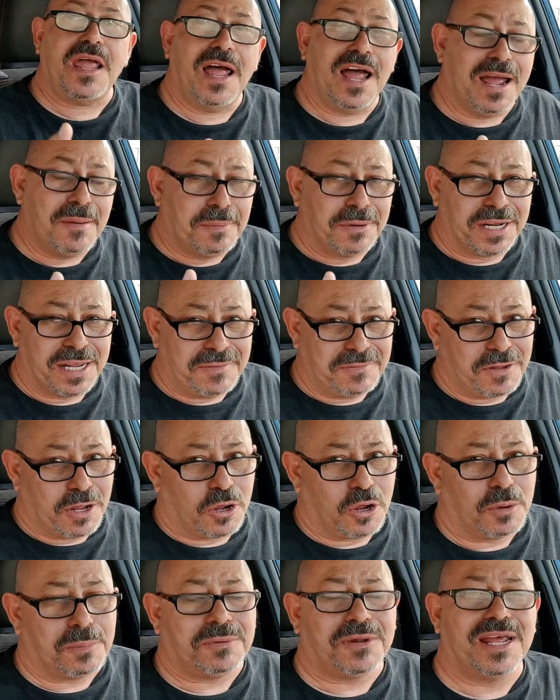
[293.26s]
I believe
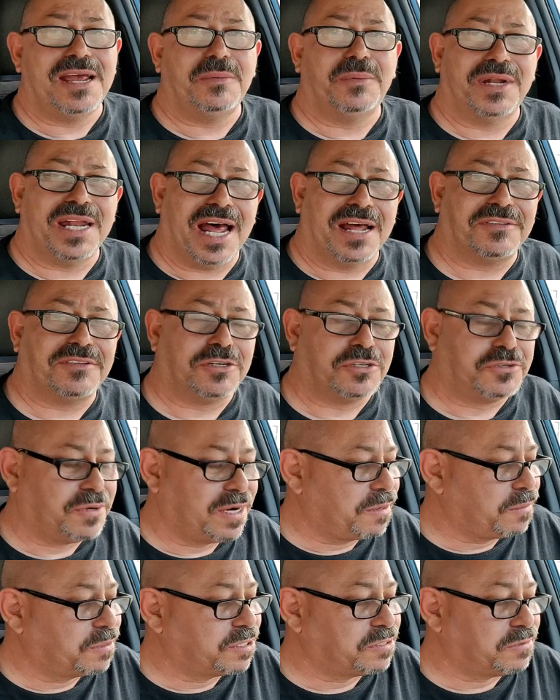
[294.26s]
the whole plate without the
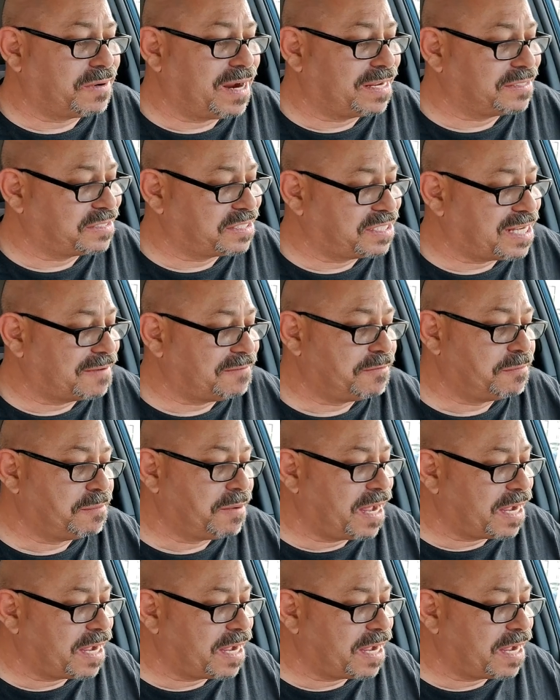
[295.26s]
drink was around seven